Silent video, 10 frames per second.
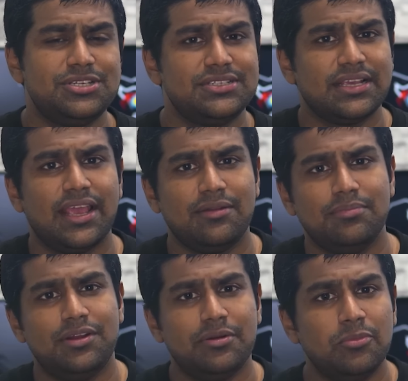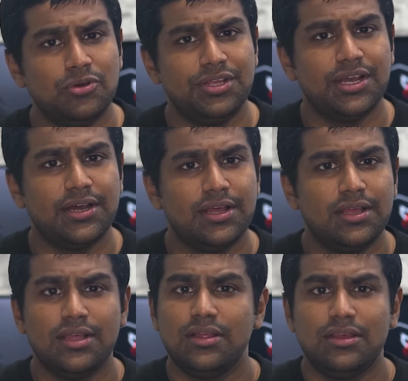which has again been removed here,
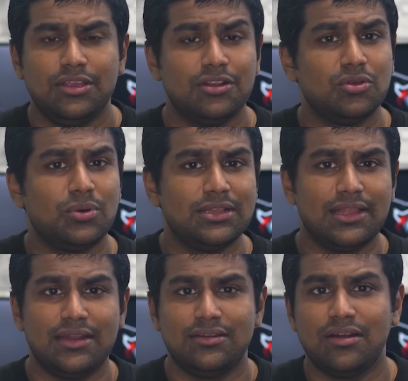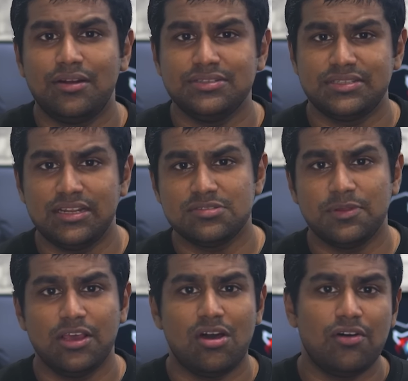you know the one that turns the
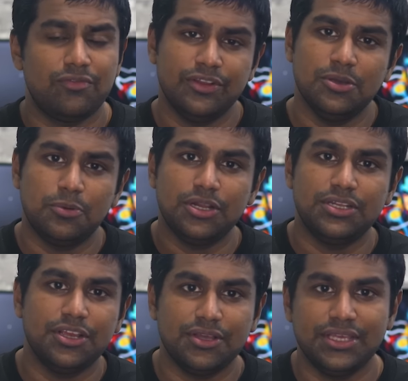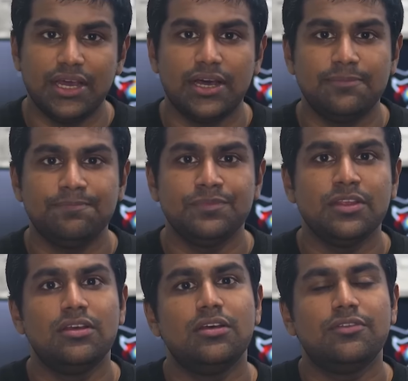display off when you put it to your ear,
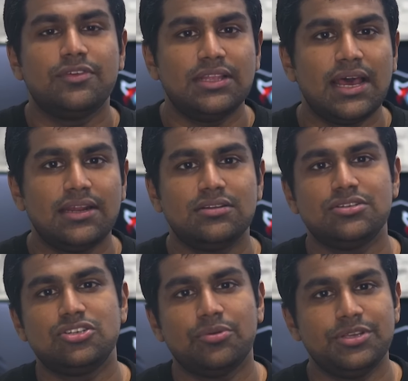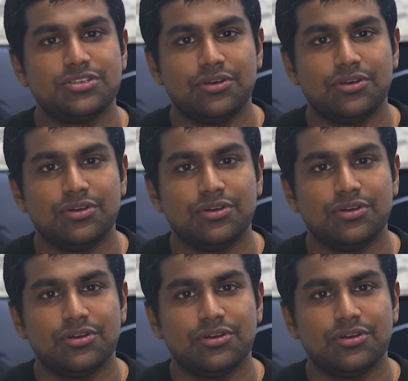for that Xiaomi is